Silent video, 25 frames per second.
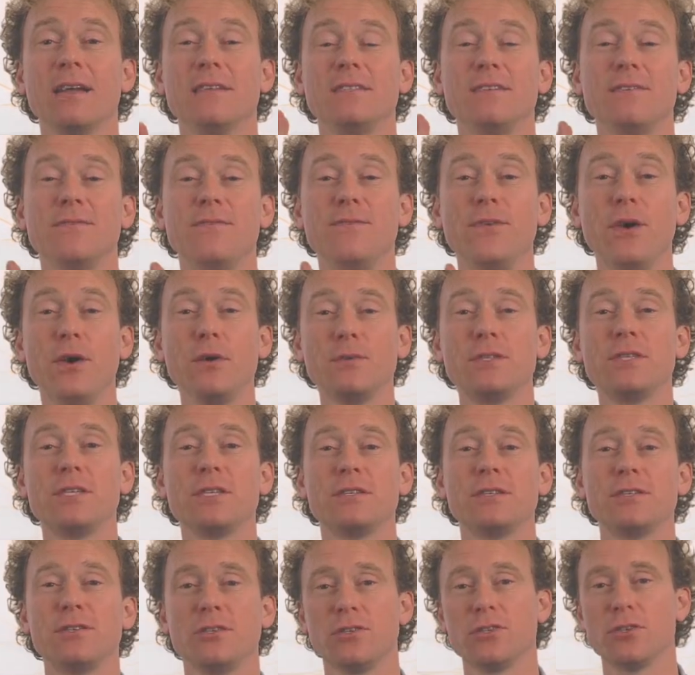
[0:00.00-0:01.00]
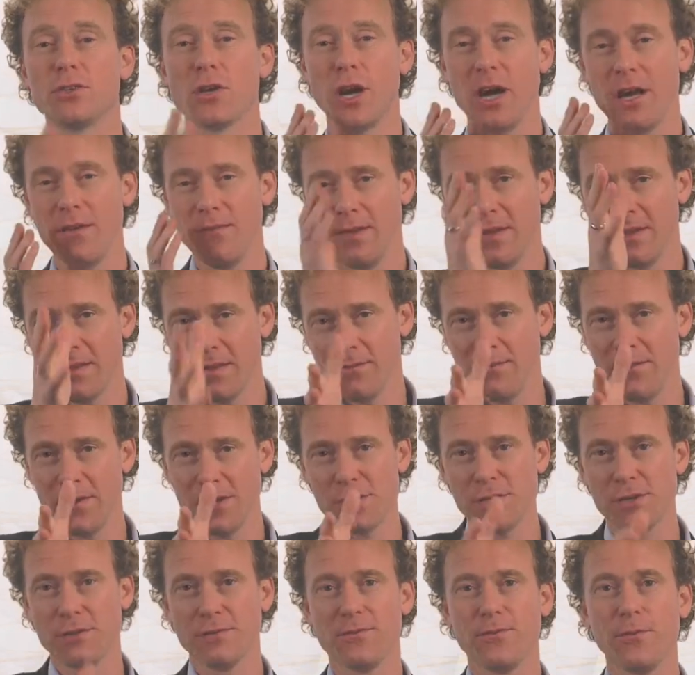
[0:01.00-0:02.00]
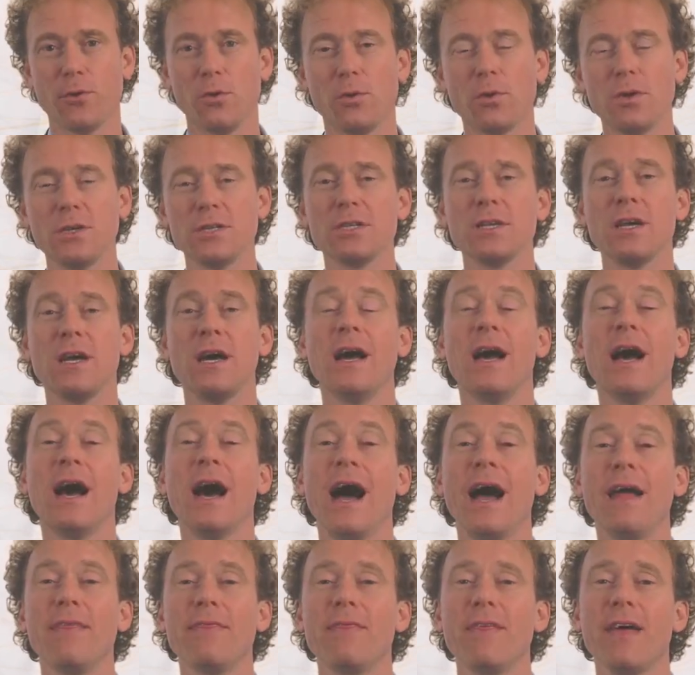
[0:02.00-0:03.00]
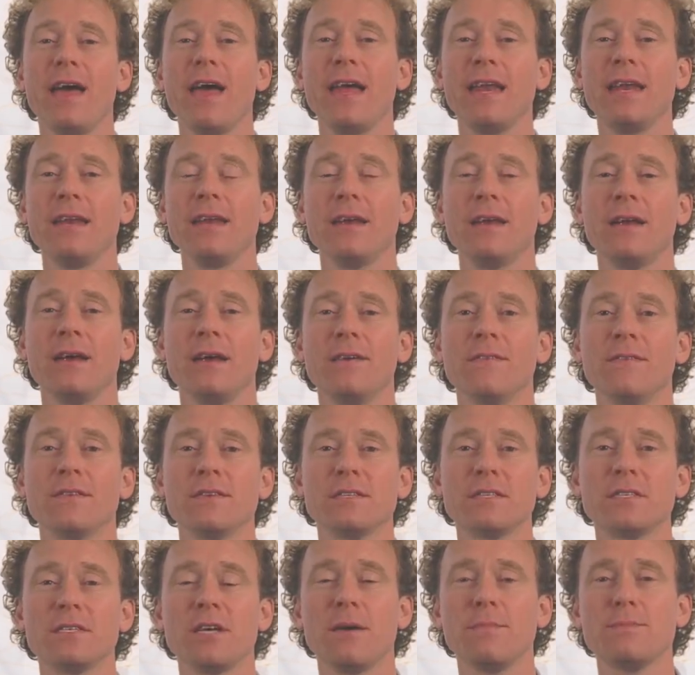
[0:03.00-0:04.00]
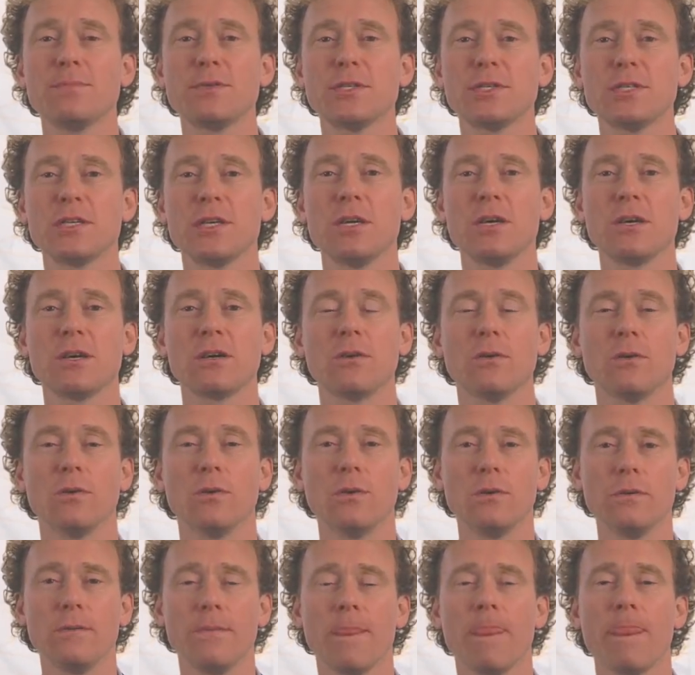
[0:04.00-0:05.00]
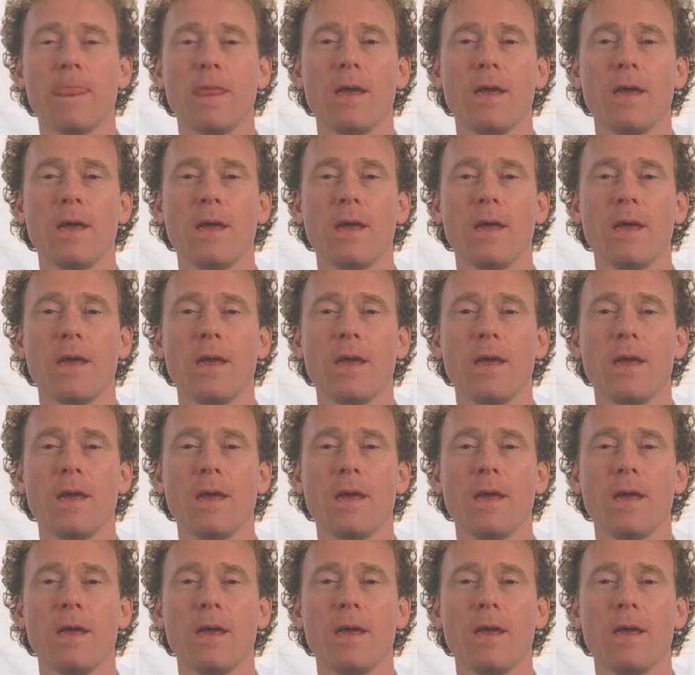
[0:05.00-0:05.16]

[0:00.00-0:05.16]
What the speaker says: devoted to driving the vision forward, and then the sub-circle